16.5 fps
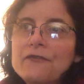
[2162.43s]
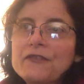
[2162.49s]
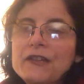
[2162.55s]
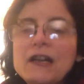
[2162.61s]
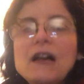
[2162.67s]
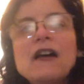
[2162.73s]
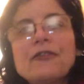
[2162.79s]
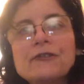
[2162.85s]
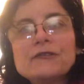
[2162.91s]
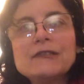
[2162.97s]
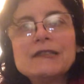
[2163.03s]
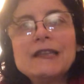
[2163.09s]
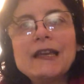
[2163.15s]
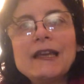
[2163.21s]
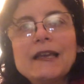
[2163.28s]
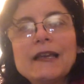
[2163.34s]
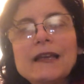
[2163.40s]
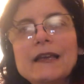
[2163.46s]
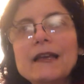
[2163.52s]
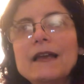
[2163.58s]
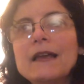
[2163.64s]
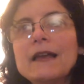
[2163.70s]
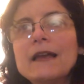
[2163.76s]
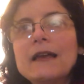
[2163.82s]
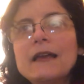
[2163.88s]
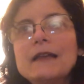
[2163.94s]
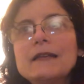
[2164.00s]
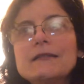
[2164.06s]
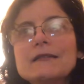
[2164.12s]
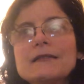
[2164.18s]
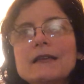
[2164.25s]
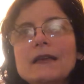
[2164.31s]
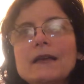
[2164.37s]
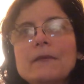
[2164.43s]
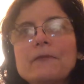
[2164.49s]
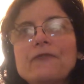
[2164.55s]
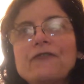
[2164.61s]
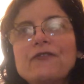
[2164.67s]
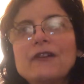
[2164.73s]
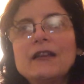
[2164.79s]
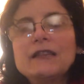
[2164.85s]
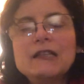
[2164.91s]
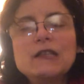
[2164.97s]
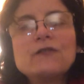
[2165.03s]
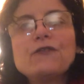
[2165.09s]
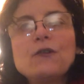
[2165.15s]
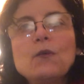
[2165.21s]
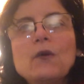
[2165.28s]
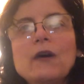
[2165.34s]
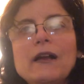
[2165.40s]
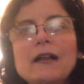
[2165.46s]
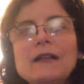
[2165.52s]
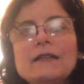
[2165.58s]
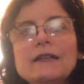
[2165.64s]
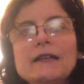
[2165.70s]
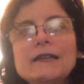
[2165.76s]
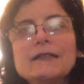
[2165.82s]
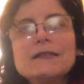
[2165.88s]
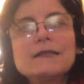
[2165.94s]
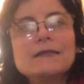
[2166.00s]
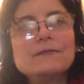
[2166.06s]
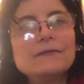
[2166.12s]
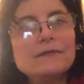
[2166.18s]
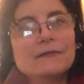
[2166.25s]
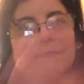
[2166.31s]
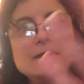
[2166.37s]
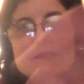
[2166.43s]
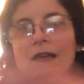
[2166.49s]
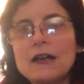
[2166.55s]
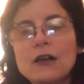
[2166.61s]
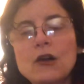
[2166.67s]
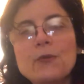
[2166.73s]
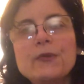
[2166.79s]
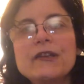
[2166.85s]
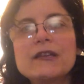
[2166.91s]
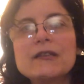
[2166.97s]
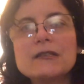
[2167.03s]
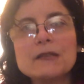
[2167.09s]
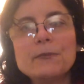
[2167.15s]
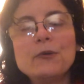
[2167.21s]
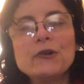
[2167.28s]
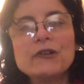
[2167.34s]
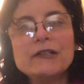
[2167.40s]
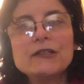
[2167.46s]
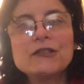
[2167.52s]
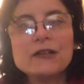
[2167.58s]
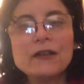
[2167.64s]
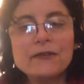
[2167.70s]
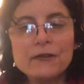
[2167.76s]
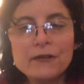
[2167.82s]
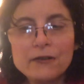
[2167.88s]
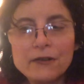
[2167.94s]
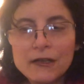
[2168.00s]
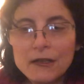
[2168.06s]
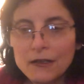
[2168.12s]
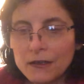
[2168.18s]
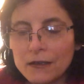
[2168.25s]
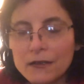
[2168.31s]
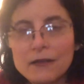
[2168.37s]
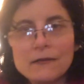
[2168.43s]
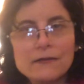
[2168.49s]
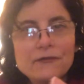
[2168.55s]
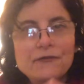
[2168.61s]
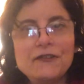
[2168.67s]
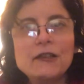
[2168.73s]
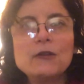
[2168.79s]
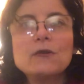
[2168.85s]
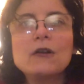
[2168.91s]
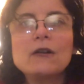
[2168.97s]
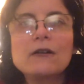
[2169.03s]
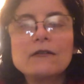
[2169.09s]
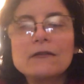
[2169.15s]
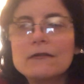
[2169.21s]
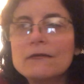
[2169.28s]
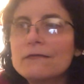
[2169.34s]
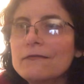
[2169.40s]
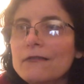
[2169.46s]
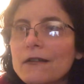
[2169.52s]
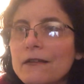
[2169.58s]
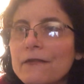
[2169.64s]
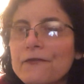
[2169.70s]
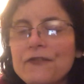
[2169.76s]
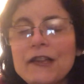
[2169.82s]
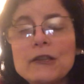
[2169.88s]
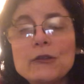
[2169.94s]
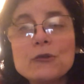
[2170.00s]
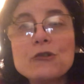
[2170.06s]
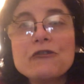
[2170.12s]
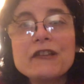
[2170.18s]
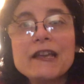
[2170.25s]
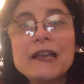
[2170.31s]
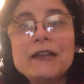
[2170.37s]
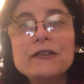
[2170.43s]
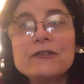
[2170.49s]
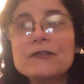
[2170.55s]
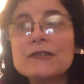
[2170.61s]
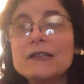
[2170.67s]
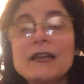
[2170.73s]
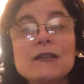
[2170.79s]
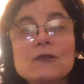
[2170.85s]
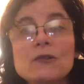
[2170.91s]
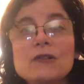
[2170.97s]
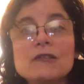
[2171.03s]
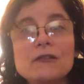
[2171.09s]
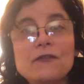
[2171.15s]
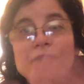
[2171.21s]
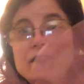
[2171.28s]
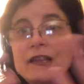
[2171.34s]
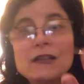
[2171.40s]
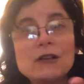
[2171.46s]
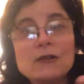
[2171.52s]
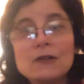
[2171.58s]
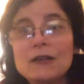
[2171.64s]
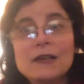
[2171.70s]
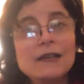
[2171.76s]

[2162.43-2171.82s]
other day, and at least for a while. And I hope we can support each other, fellow creators, and also fellow